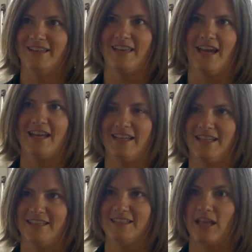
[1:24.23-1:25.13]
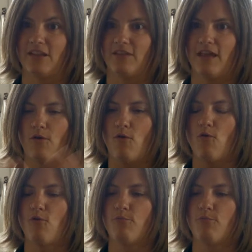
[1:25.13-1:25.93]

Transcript: That whole